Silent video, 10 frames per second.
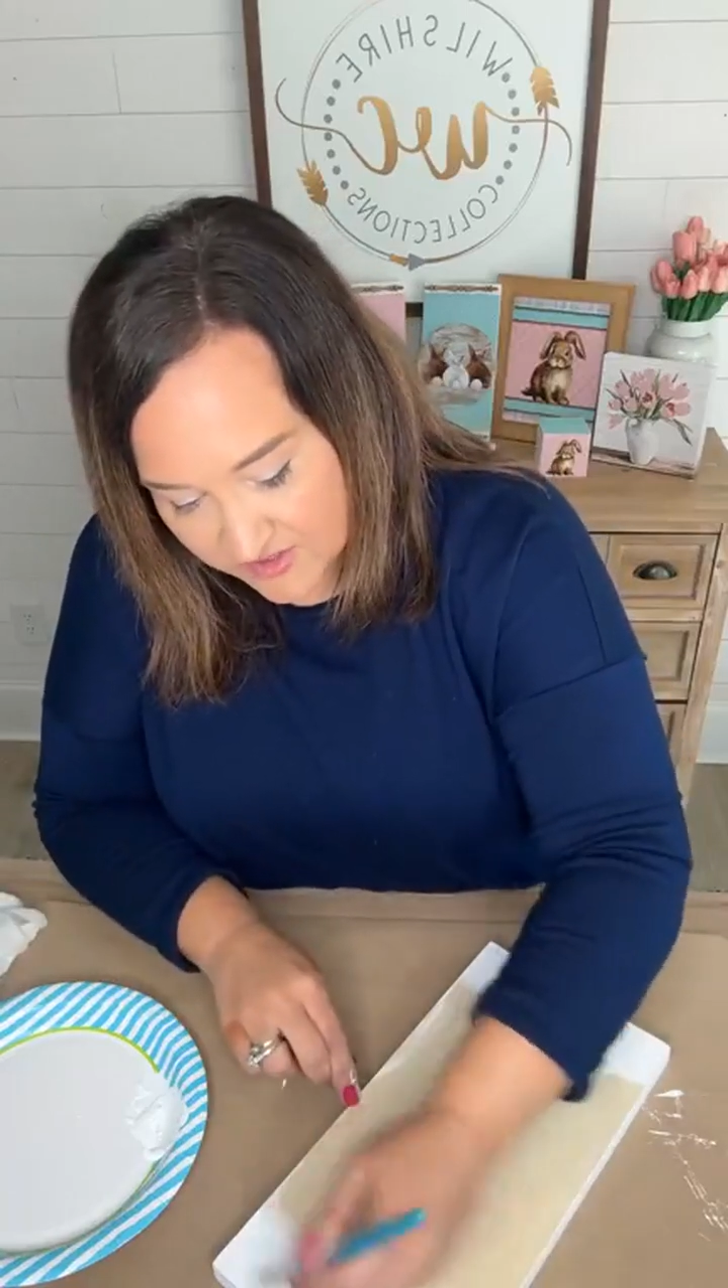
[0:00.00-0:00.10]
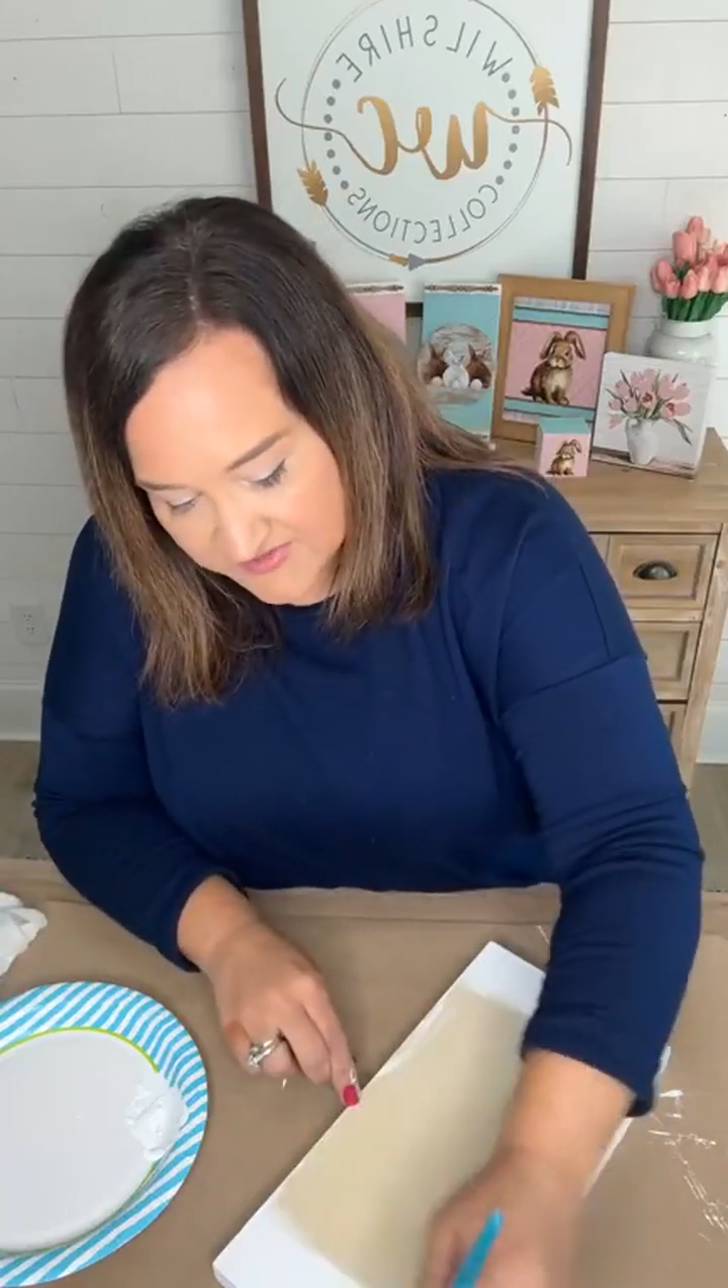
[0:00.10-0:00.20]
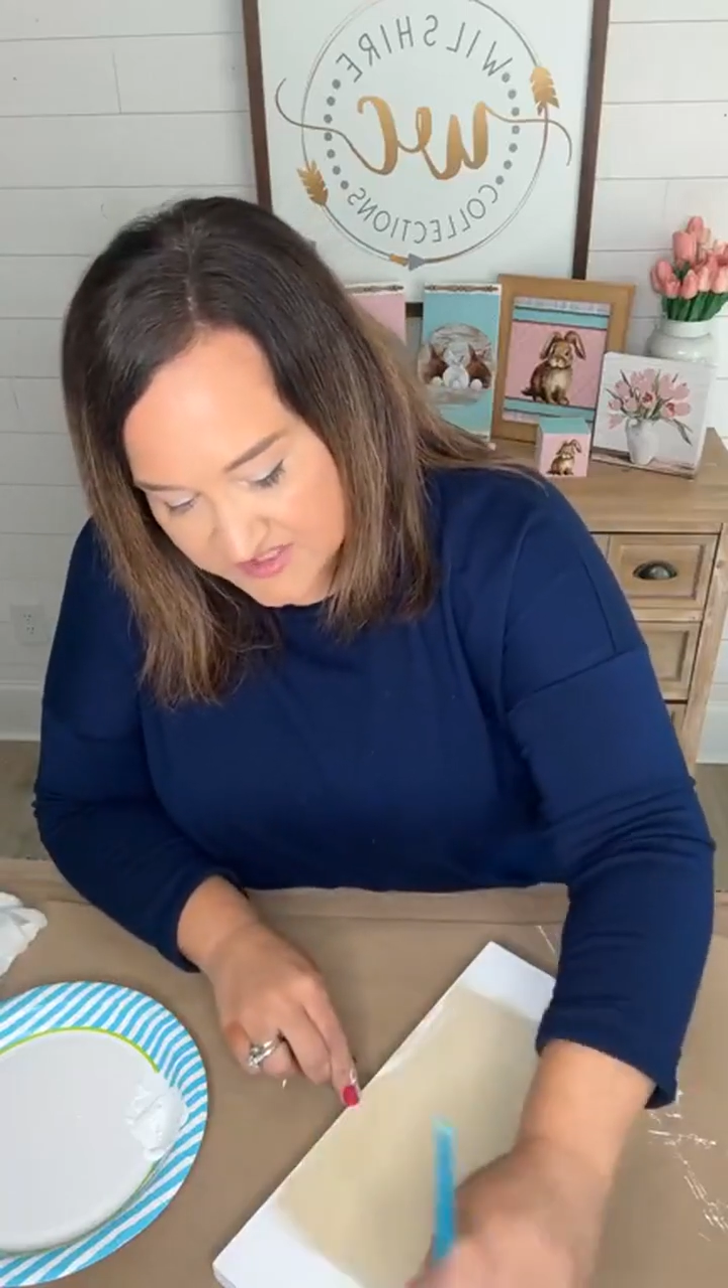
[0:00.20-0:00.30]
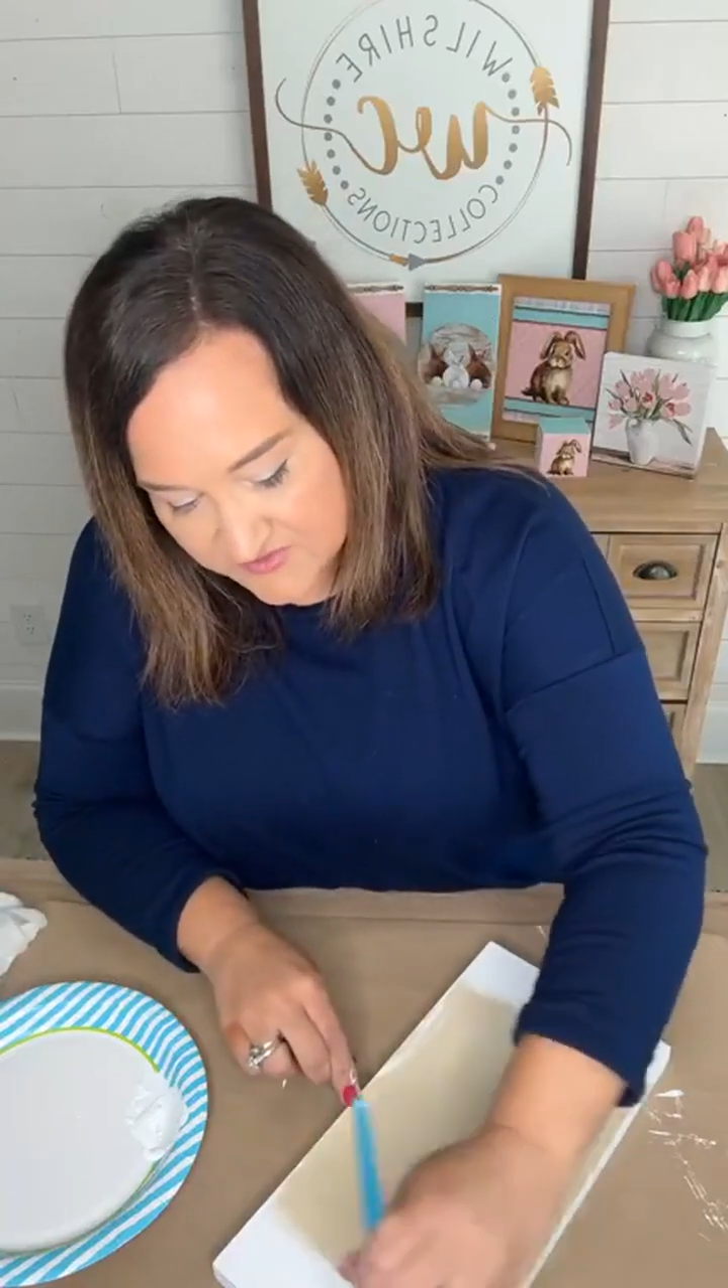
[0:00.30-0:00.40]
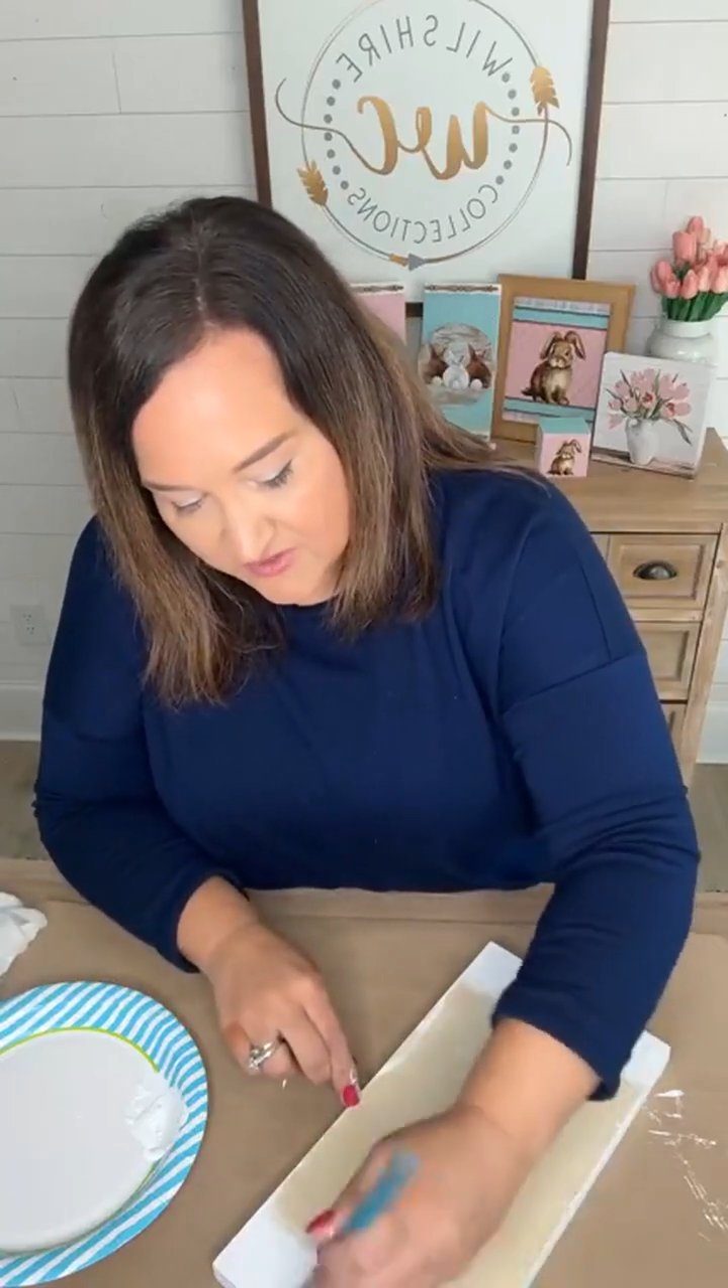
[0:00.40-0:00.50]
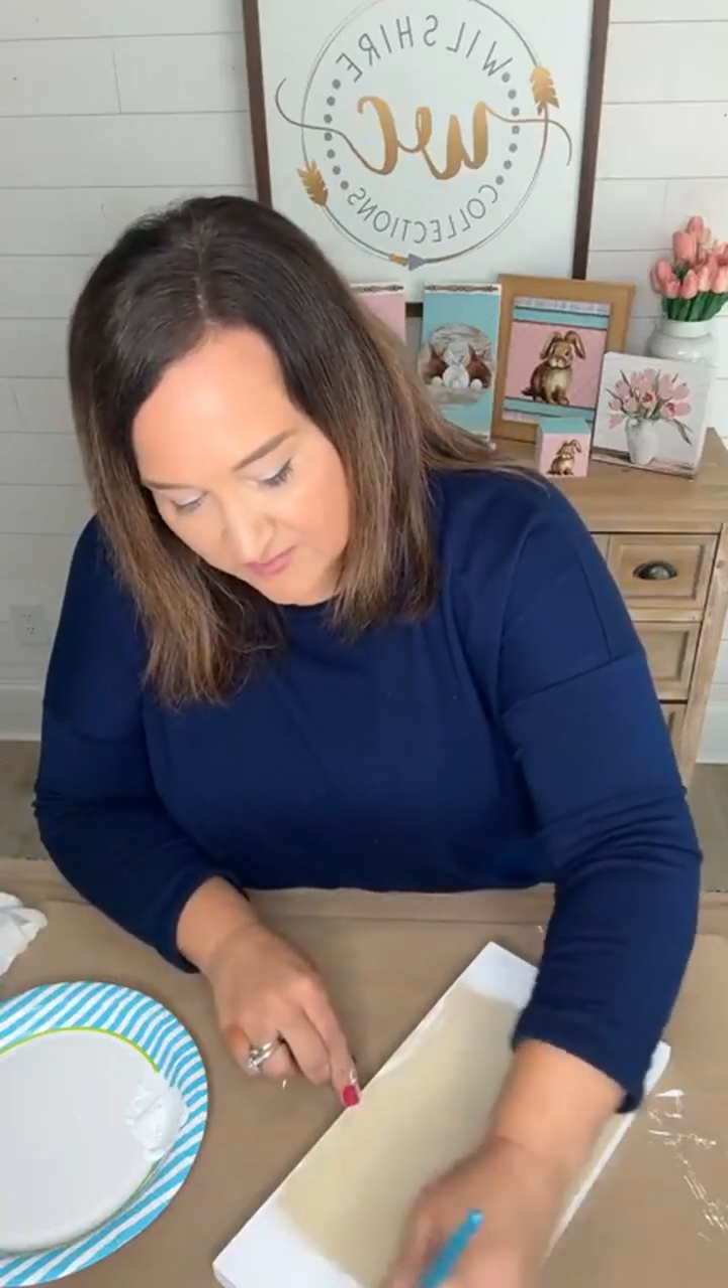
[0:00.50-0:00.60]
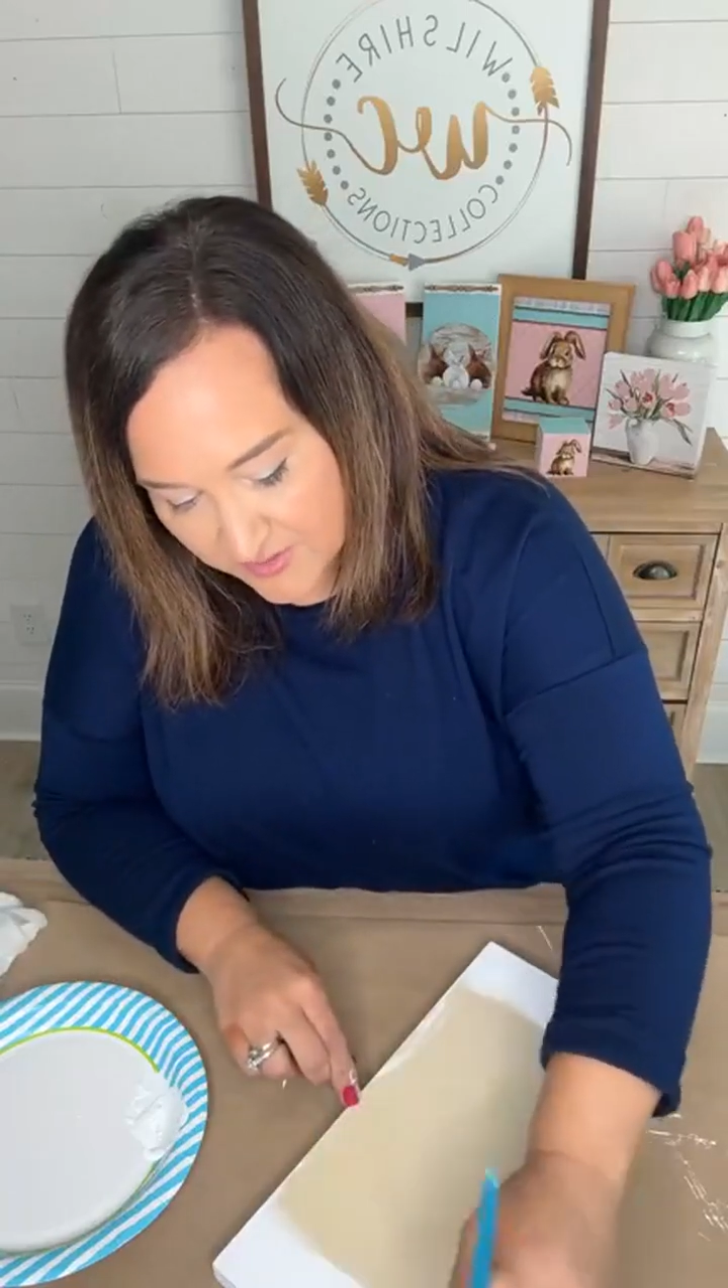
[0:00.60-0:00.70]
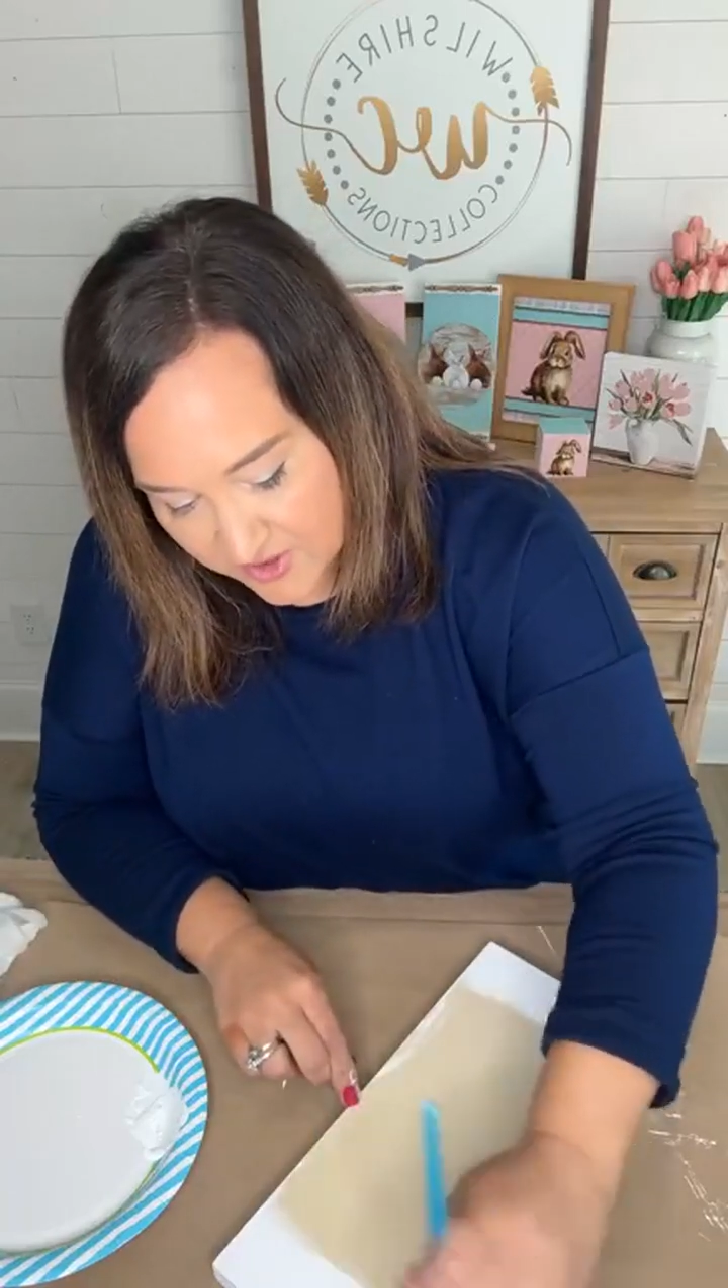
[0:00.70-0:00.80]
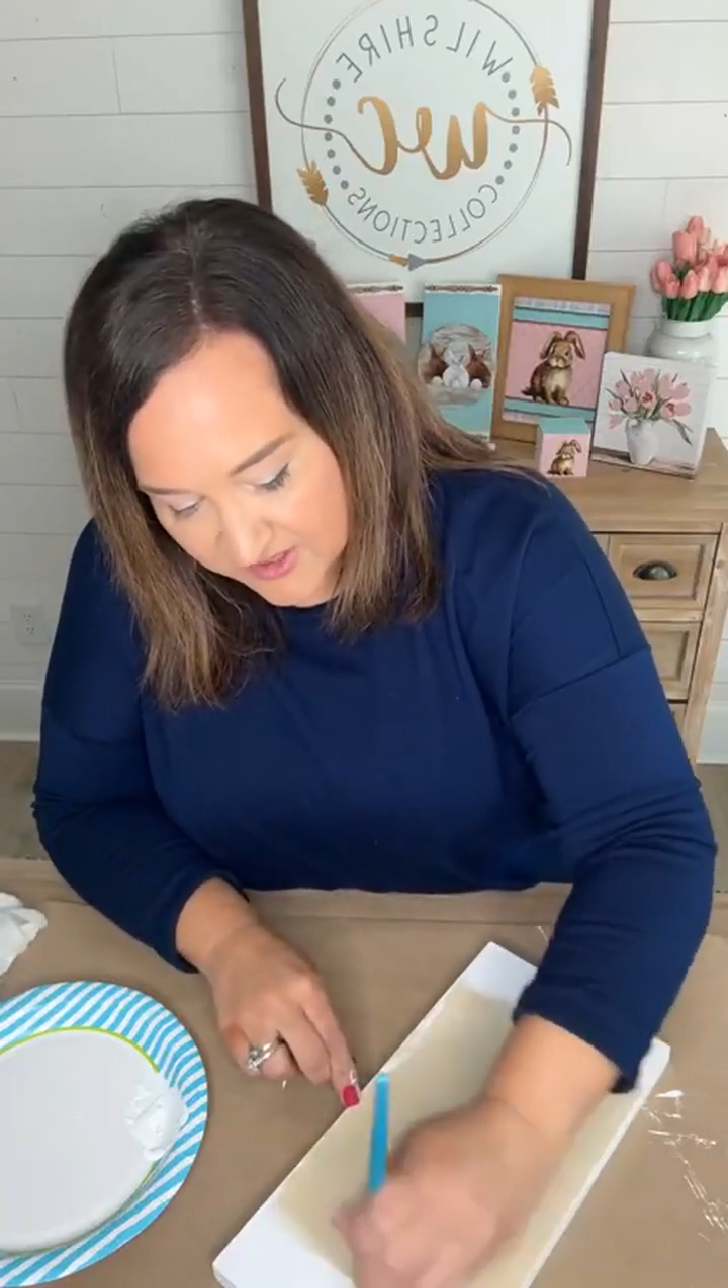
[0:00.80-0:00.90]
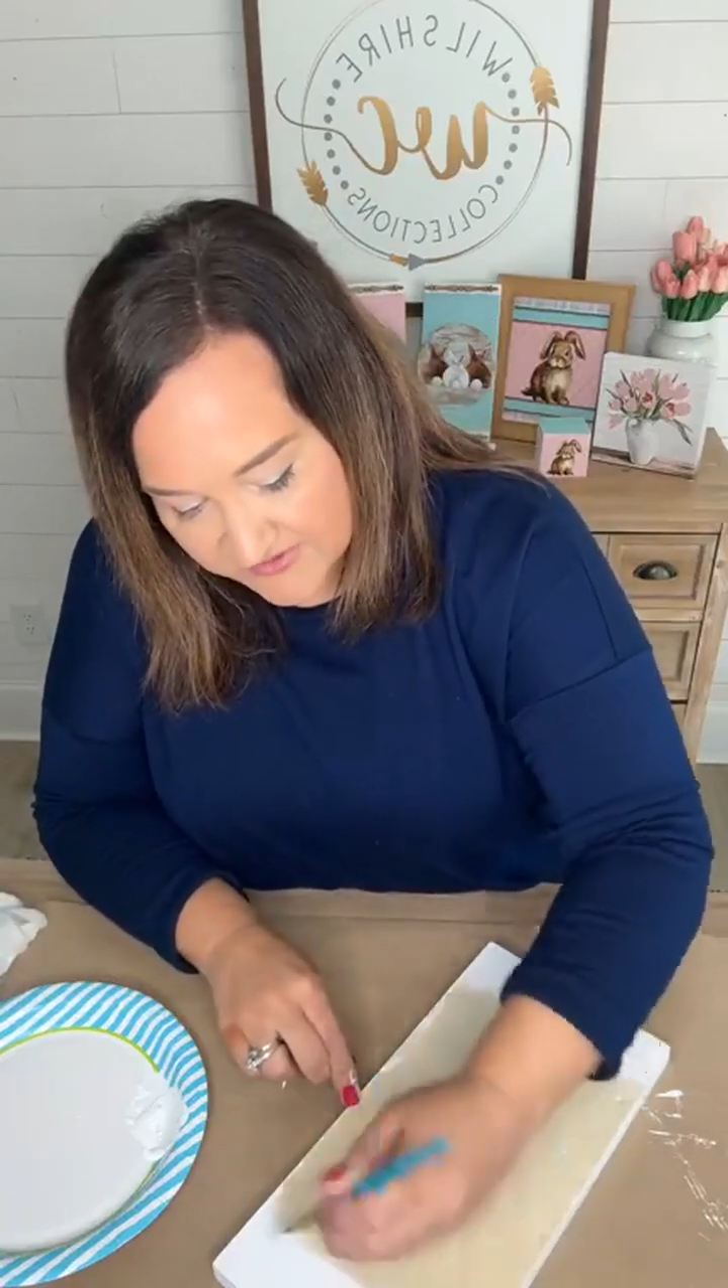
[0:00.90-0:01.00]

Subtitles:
on this front part.